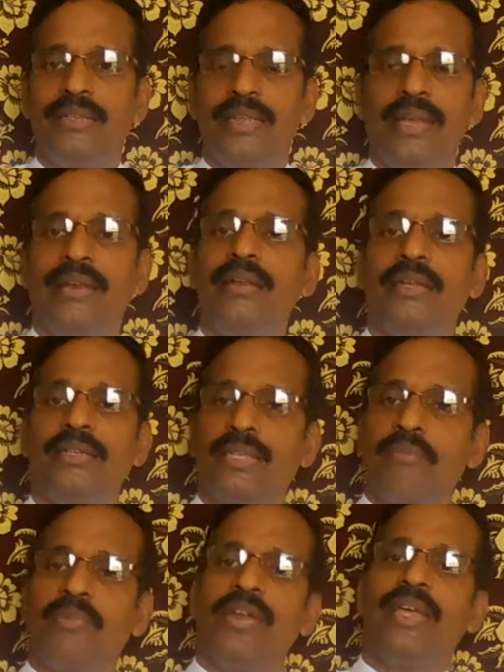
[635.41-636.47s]
then
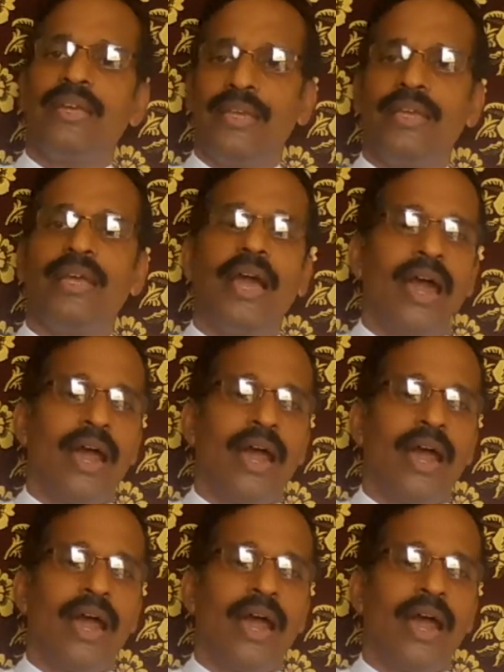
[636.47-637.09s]
somebody getting